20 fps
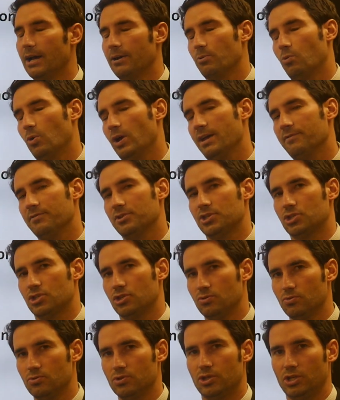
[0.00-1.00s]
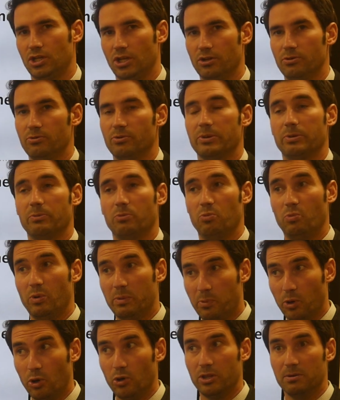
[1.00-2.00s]
whatever suits you. We
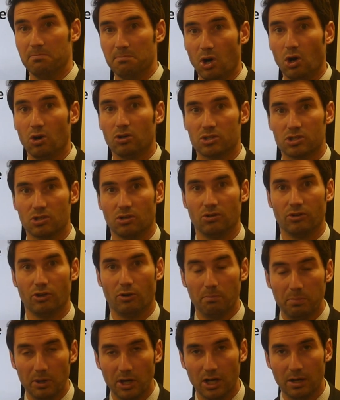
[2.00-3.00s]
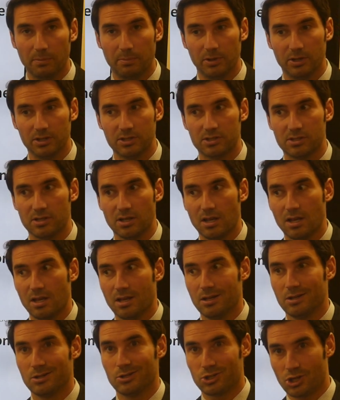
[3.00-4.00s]
put the mocks on purpose
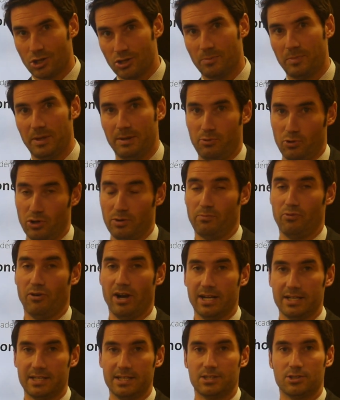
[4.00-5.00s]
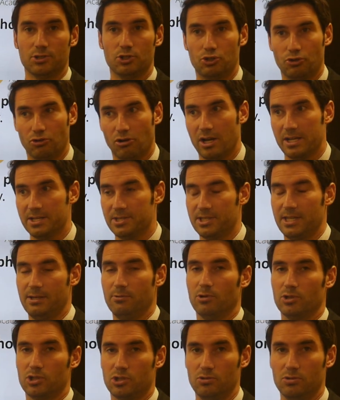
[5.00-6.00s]
so that people can practice and try and see
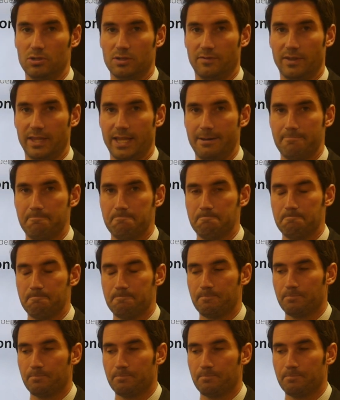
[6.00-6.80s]
what suits for them.